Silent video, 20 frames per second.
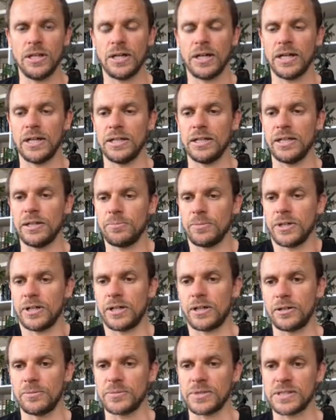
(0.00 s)
I let my
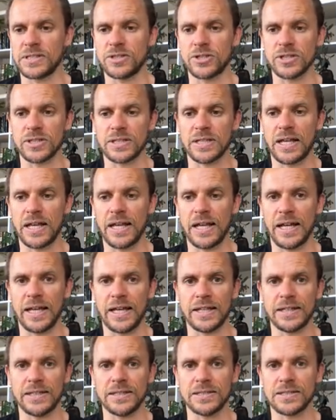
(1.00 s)
arms just
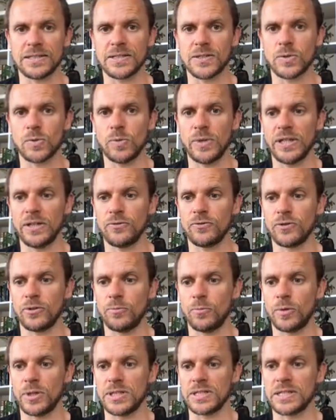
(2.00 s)
hang and swing
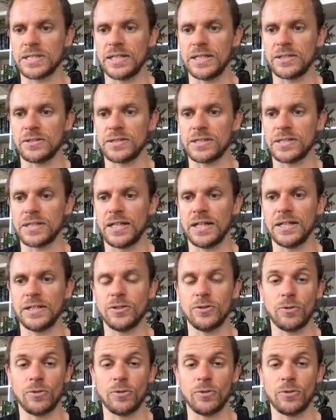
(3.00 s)
from one side to side.